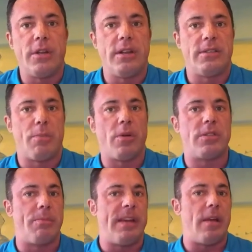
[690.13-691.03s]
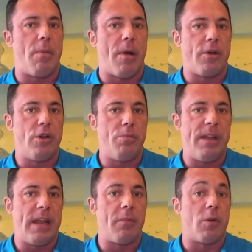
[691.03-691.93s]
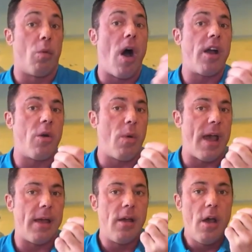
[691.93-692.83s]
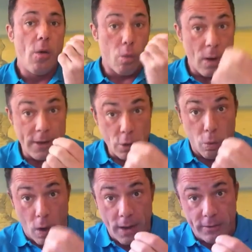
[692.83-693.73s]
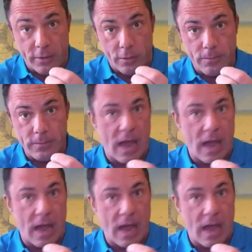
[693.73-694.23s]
It's supposed to be about you being able to walk away when you want to.